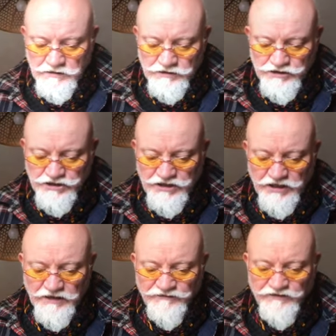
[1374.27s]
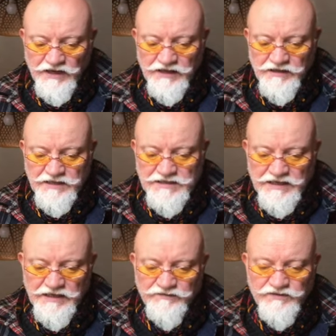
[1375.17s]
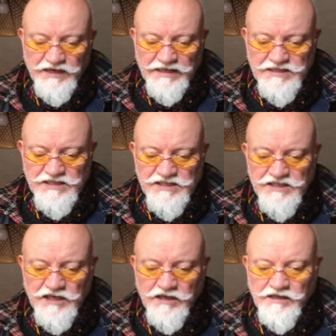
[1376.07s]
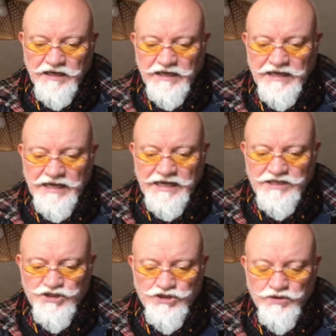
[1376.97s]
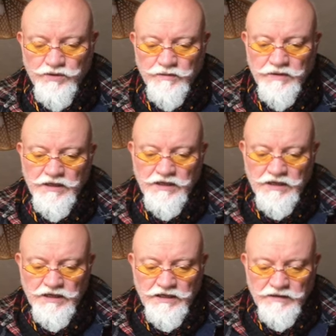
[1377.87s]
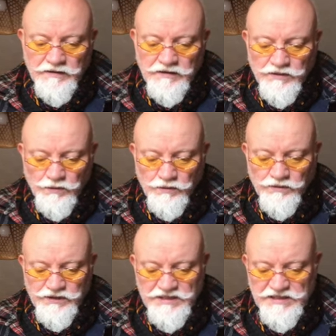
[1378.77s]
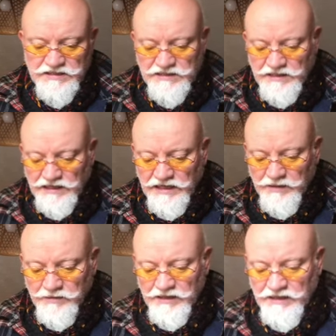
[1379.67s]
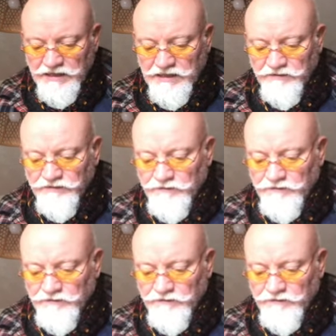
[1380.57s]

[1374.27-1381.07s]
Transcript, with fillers: Just trying to feel in this kind of like slug-like edge to him all the slimy kind of